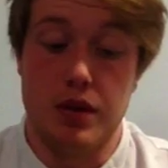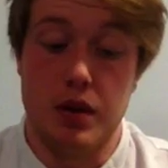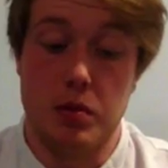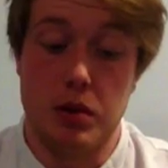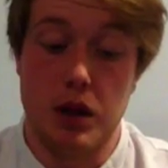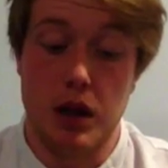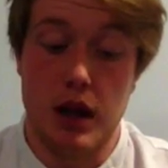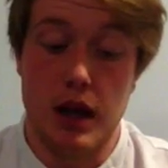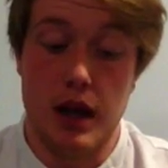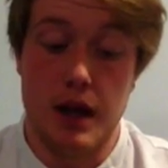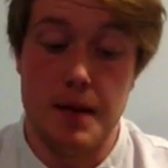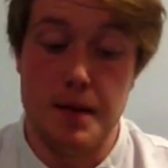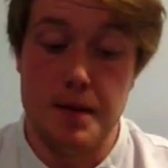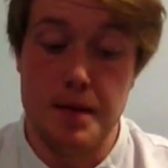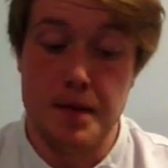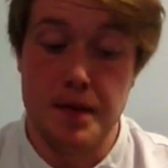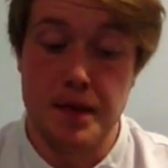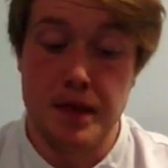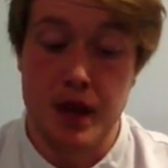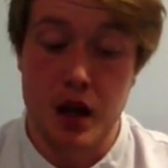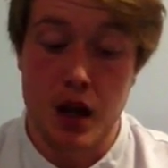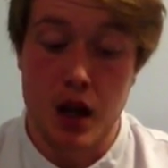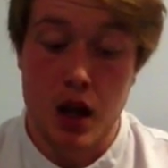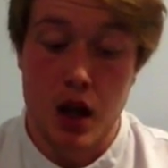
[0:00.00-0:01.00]
the play.
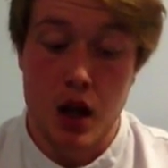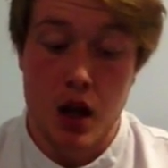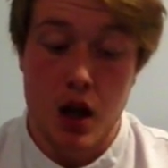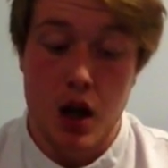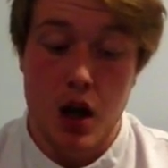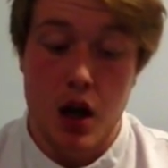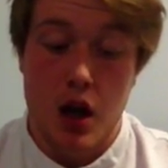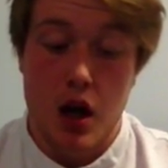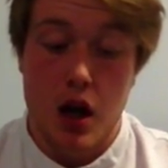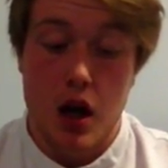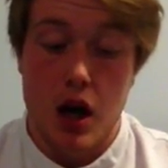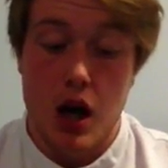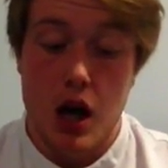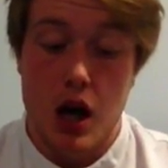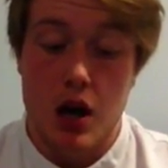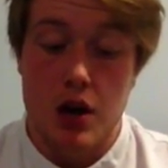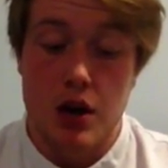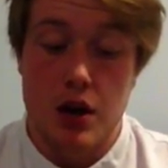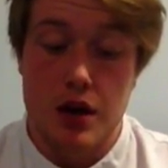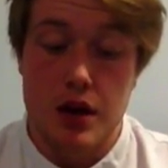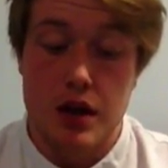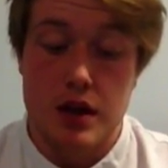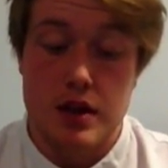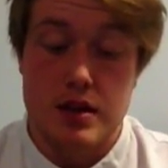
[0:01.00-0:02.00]

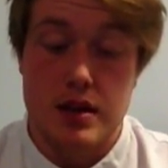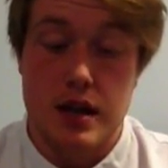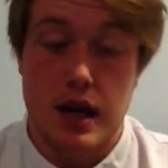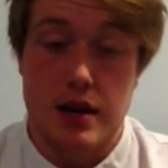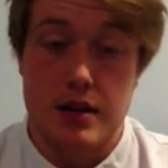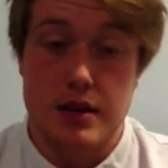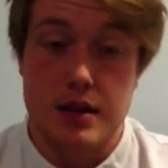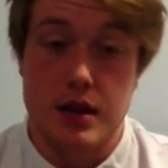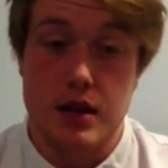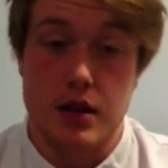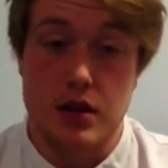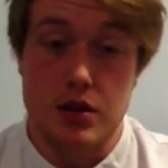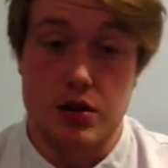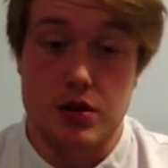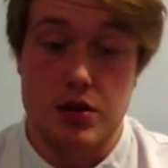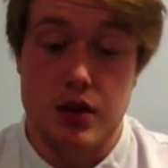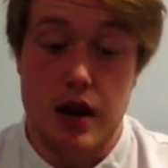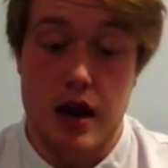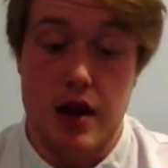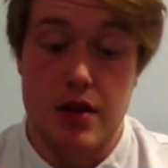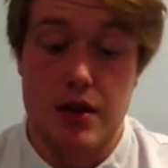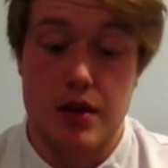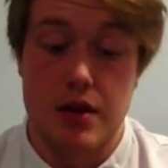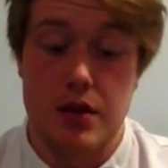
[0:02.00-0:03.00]
Another tactical
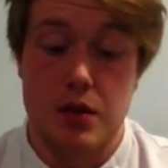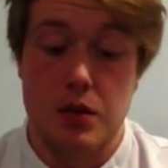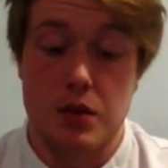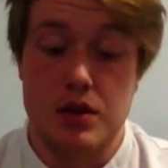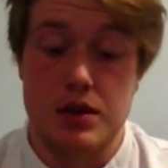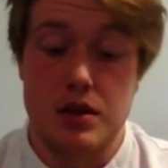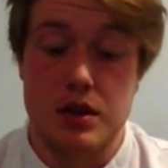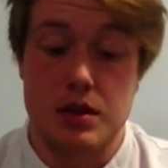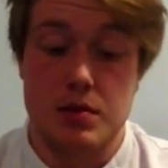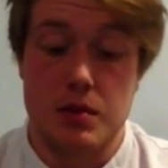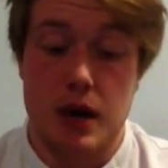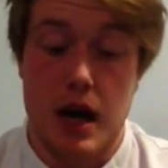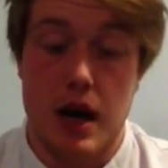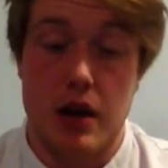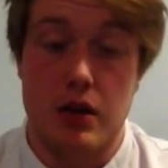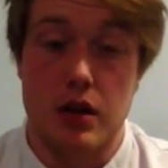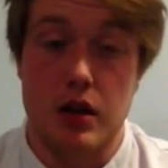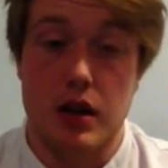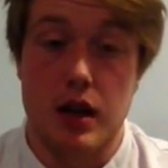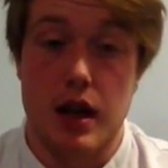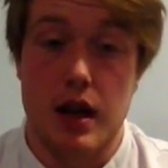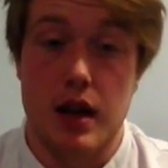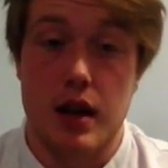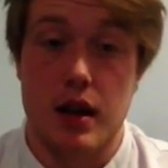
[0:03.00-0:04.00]
strength was a spiral
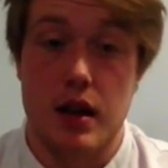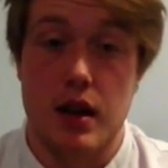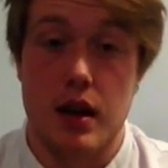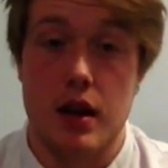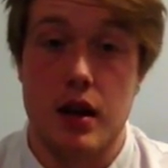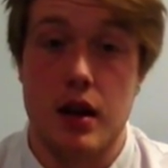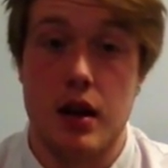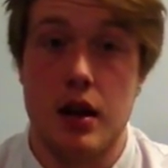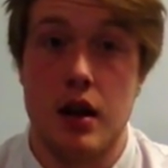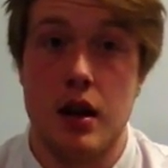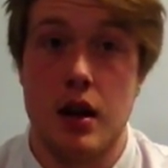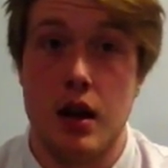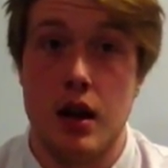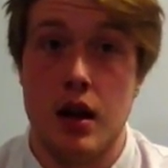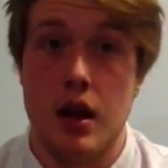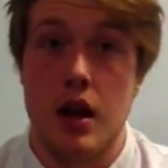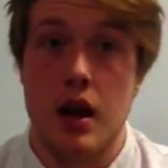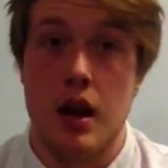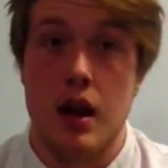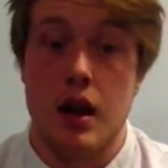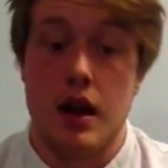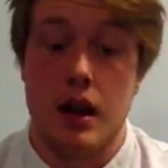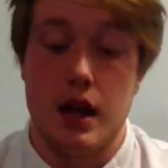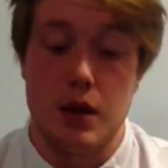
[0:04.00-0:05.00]
kick.
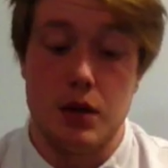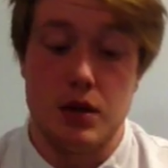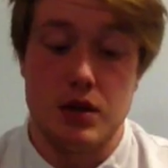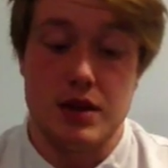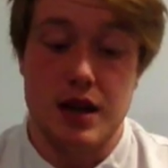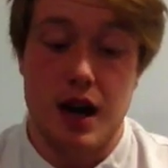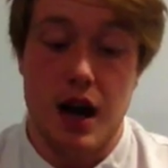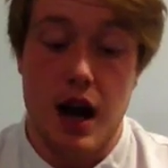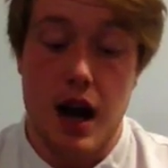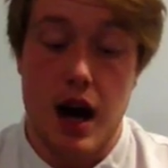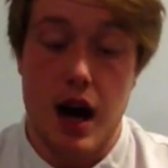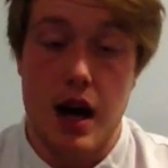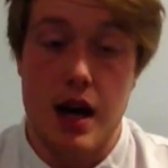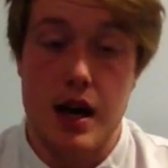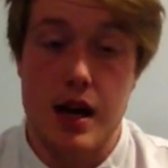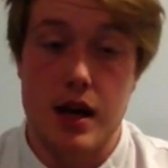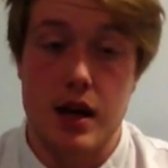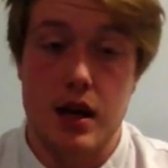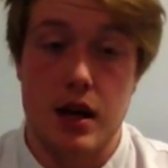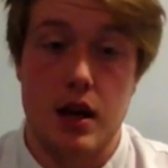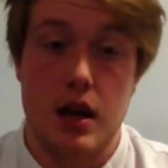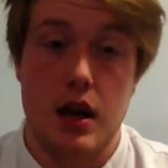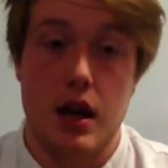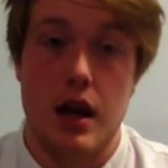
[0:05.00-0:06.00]
It was high,
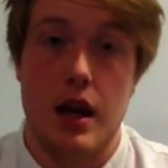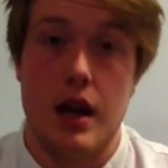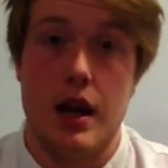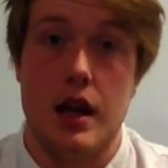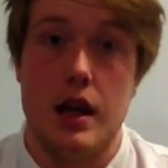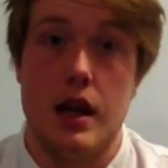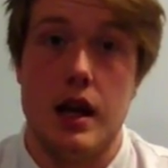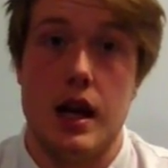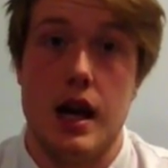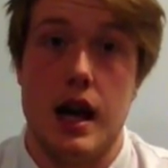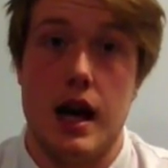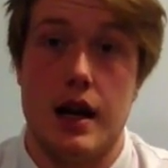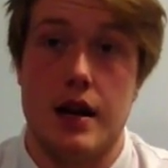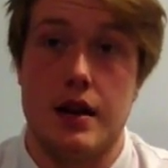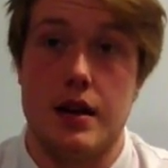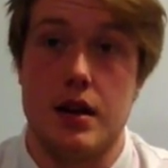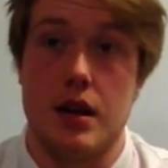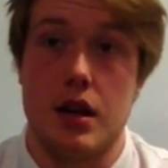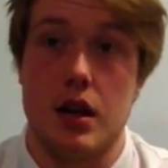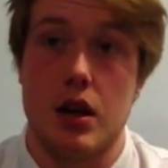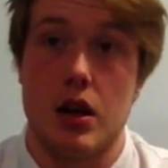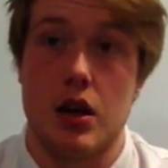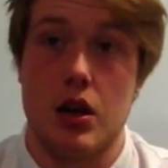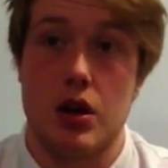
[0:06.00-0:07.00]
it had
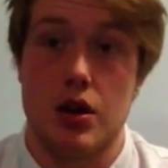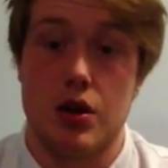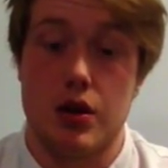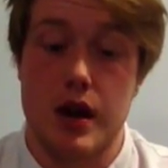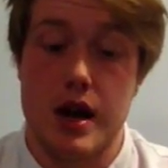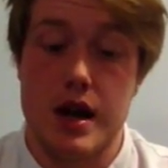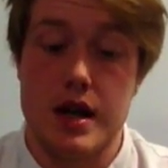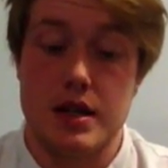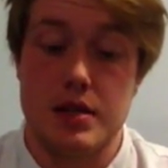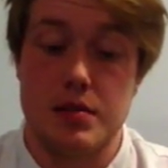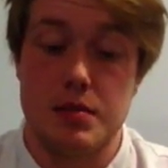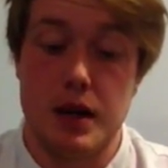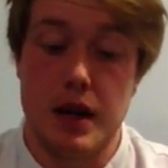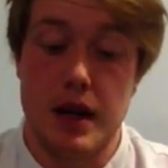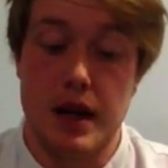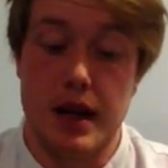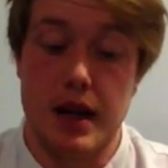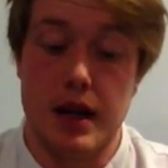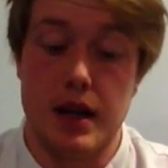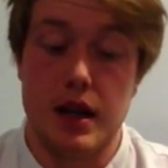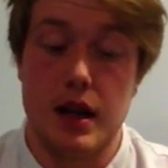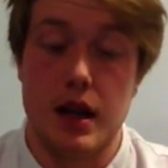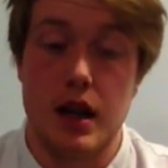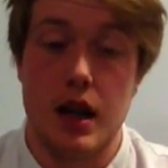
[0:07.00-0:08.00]
great
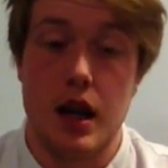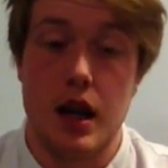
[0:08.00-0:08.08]
speed,